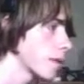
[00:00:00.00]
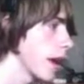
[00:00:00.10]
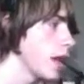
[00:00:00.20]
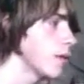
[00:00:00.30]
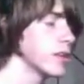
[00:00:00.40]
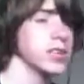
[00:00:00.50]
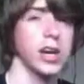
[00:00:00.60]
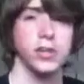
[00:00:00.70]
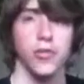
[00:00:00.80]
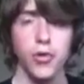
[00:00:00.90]
Anyway,
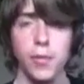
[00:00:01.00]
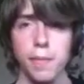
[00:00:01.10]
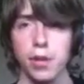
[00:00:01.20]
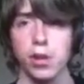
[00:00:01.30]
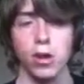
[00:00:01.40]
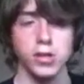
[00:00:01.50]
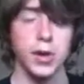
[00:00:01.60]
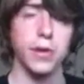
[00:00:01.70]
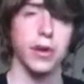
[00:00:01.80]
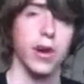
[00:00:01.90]
guys, if you remember, a long
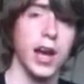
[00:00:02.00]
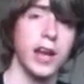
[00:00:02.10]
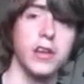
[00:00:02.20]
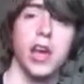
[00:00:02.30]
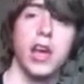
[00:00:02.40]
time ago, I